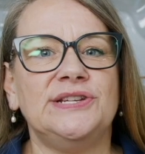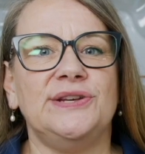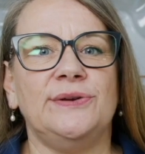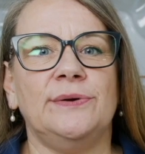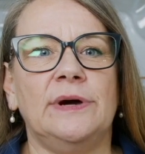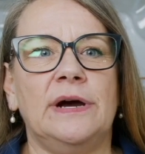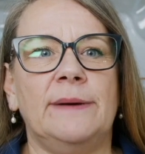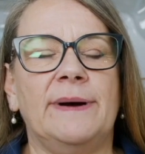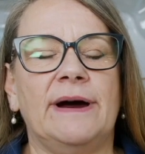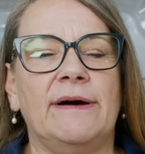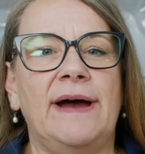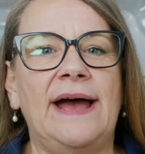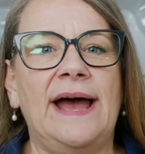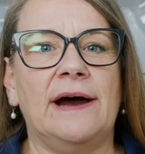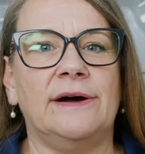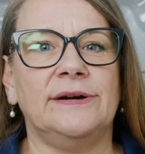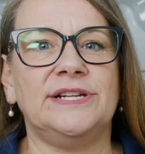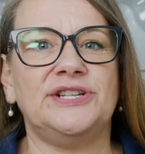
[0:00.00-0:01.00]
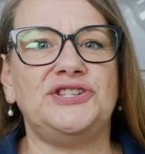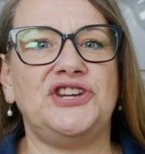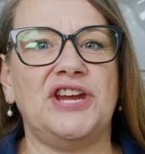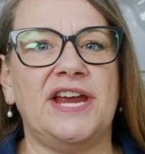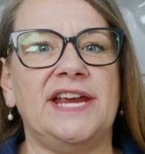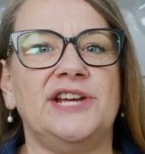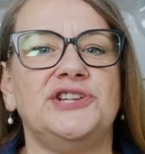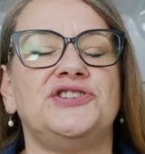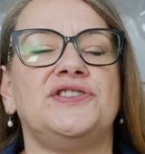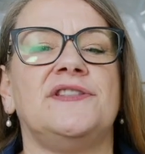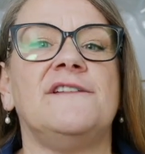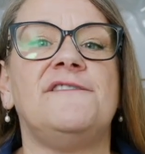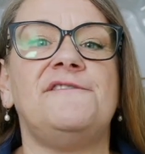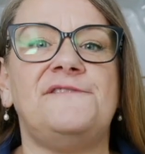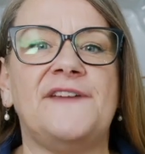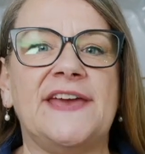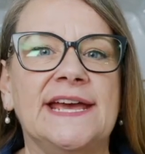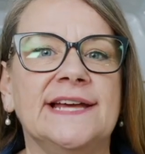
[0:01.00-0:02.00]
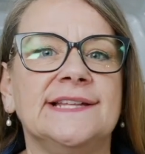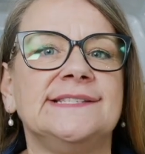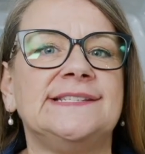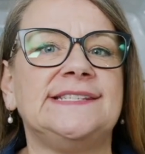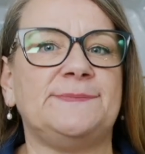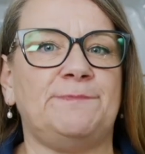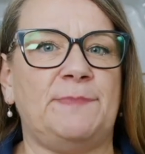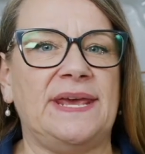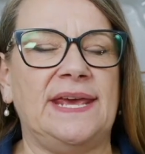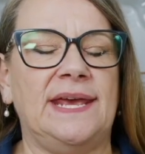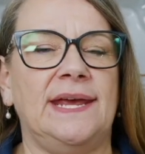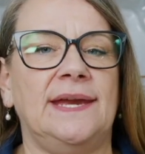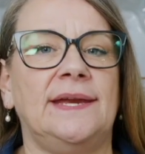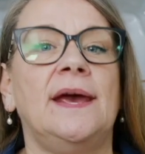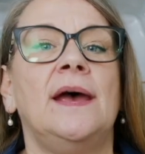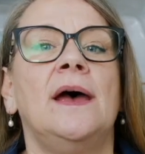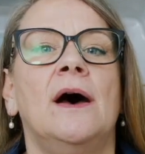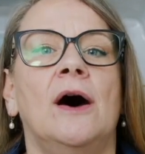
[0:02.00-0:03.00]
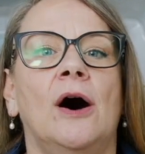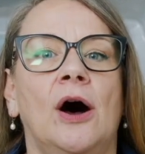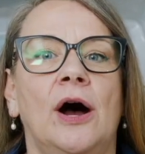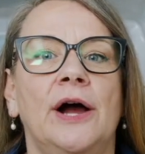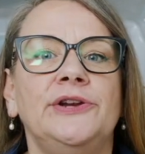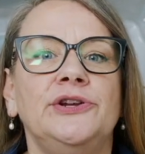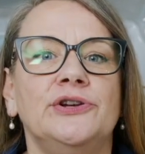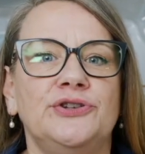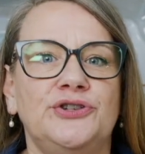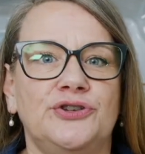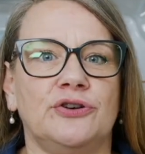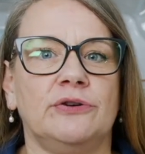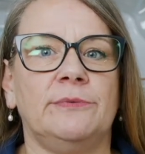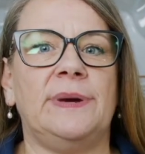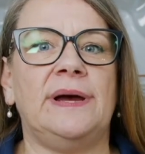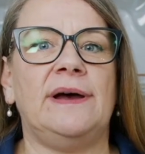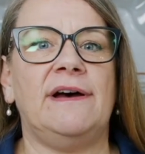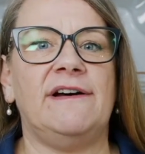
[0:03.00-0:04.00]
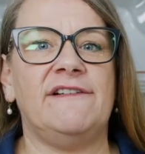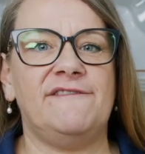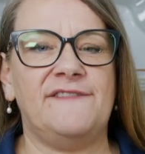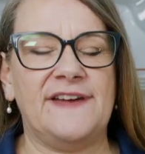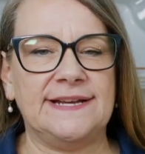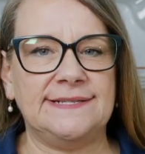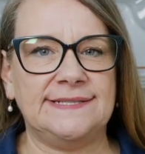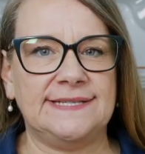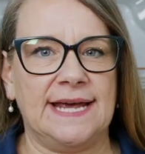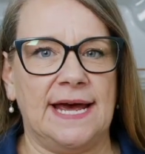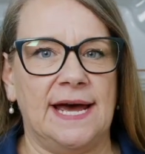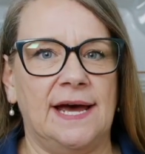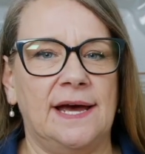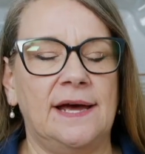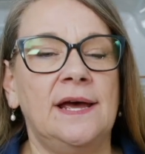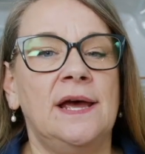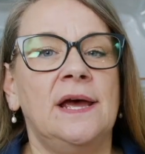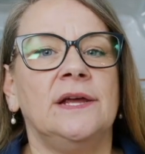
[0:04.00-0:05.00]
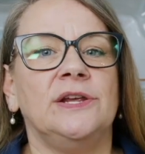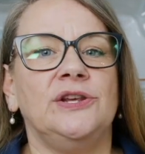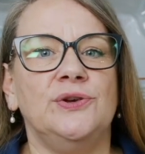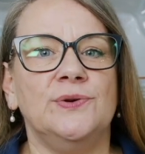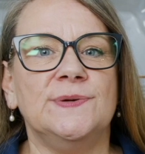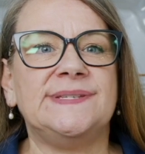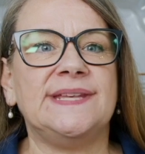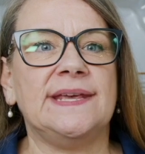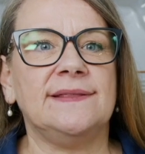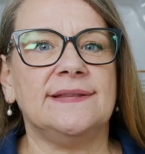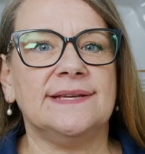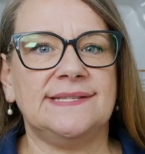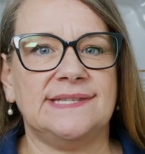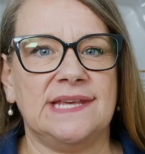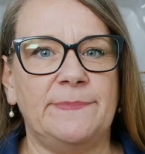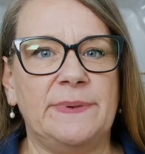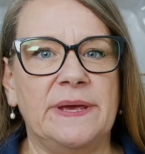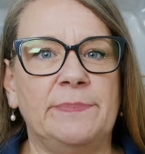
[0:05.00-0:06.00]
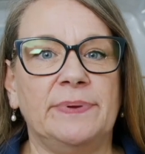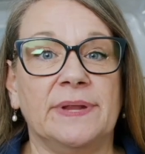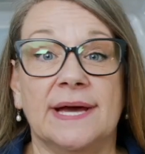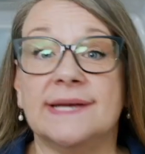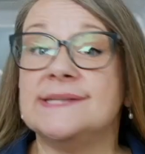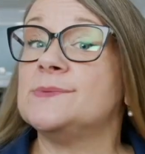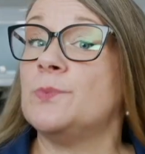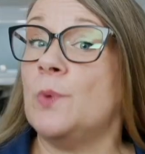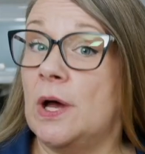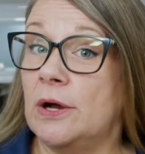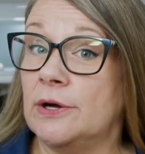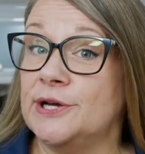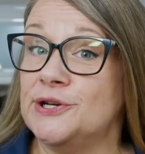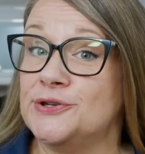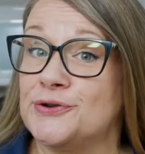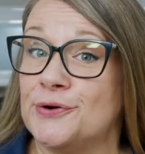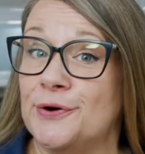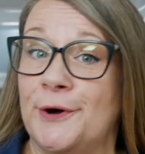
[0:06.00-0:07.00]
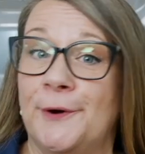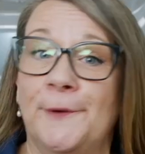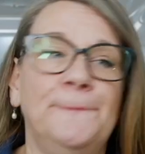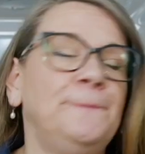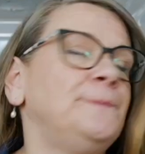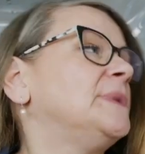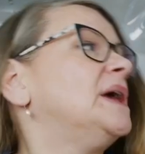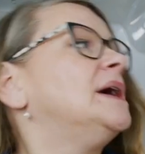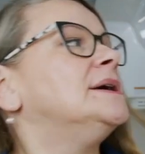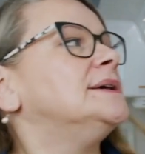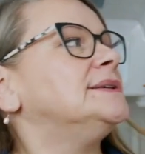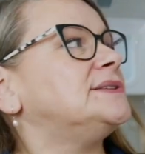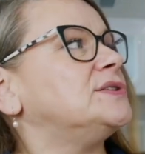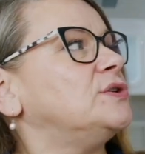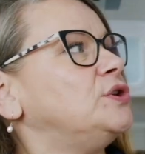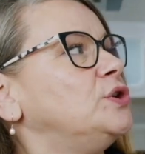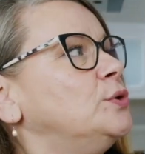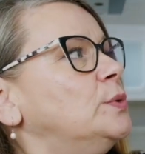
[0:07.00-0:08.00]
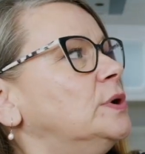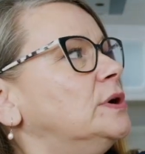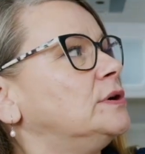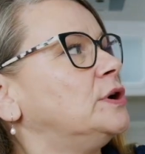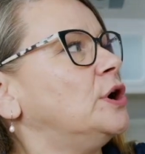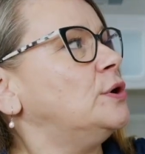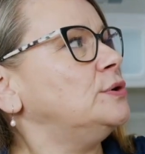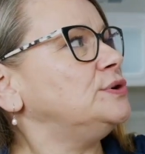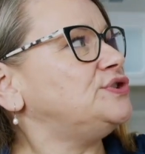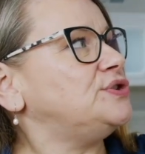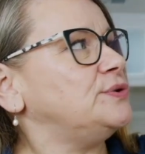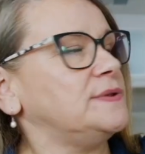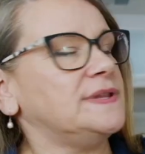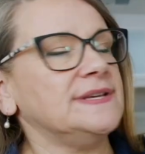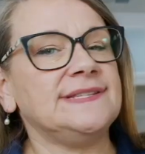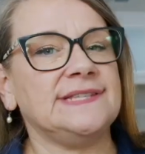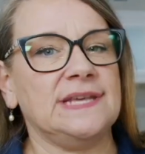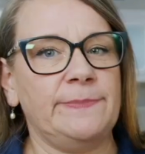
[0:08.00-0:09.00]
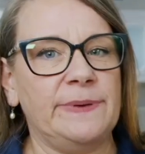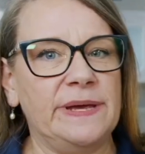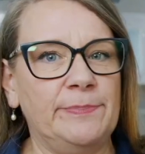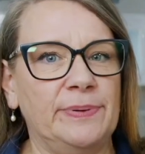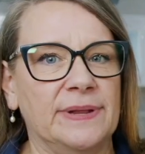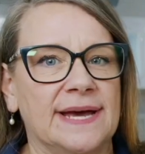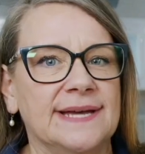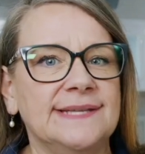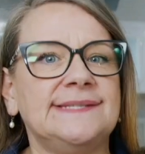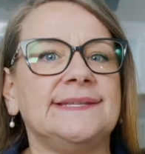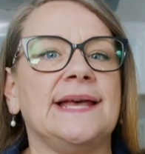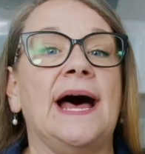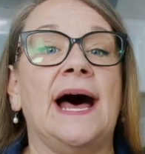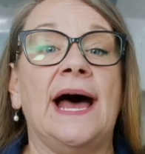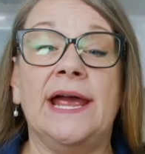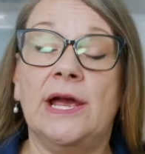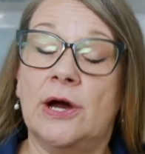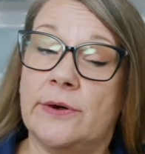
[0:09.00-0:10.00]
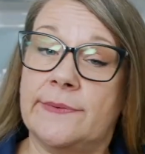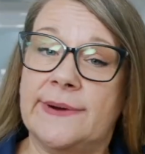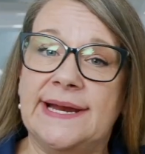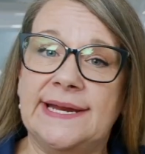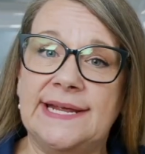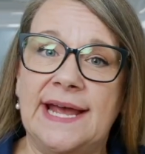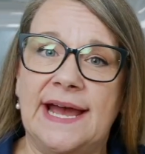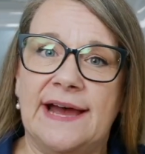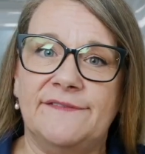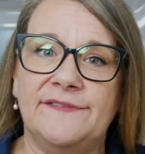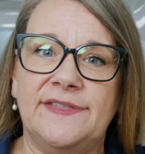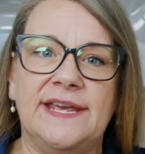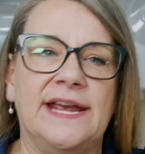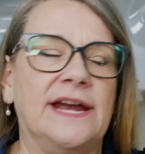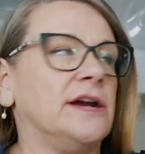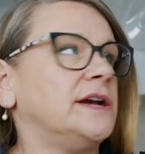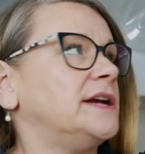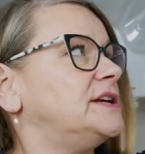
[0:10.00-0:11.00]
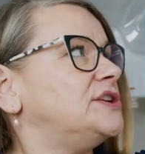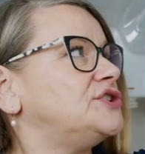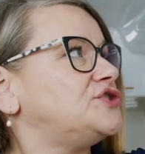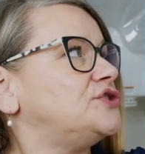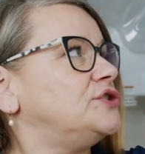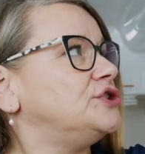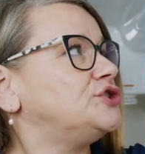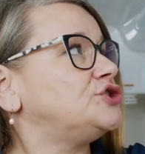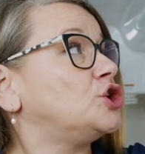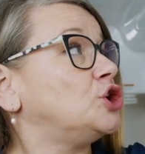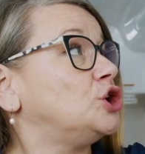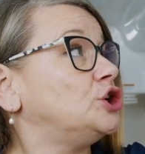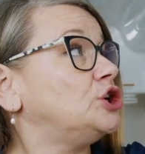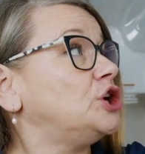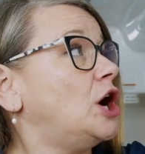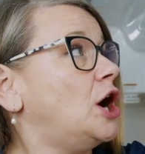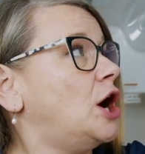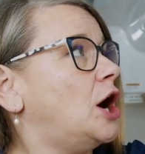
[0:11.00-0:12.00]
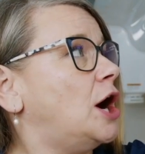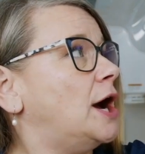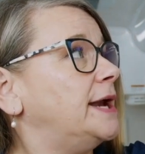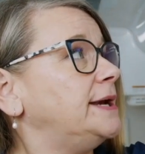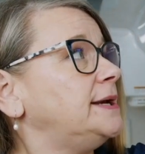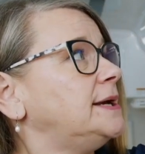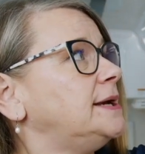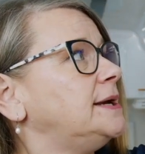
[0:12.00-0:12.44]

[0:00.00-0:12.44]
to you about how to change the fan speed on your Truma Aventa using the CP Plus wall control. So you will go to the CP Plus. I already have the air conditioner turned on.